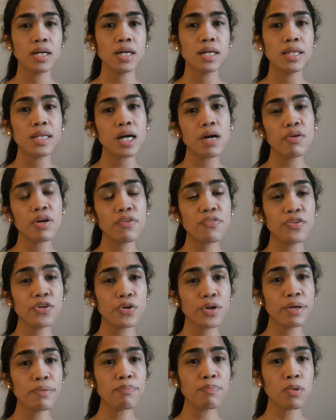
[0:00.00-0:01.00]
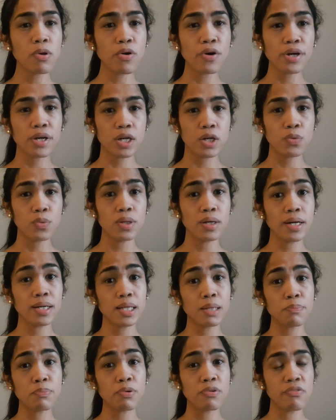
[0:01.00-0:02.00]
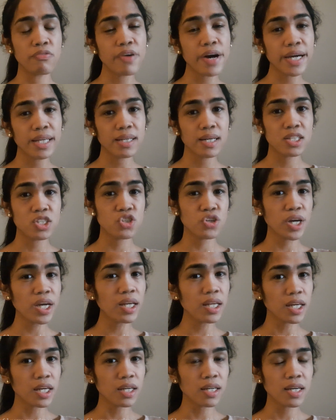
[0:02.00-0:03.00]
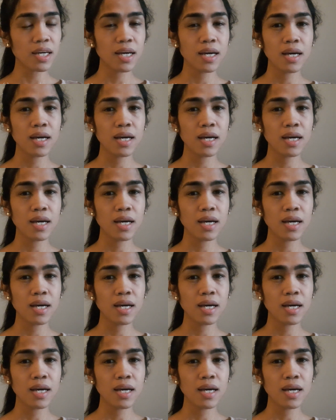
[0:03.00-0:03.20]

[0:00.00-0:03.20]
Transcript: Now, if your employer will gonna provide a training